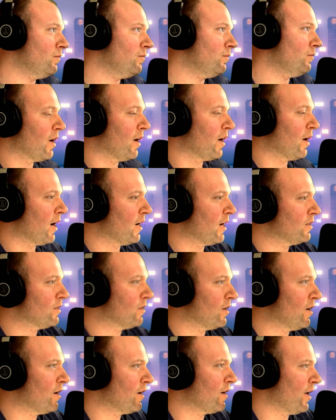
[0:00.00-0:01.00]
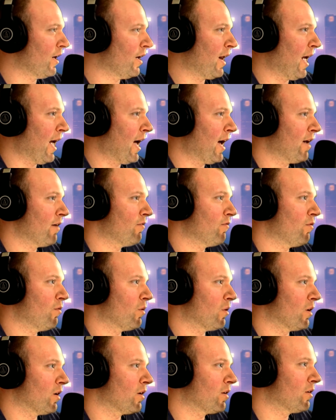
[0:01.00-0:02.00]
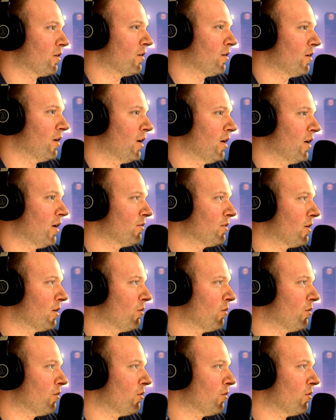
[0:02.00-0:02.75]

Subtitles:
okay, I saw an ad for it, and I was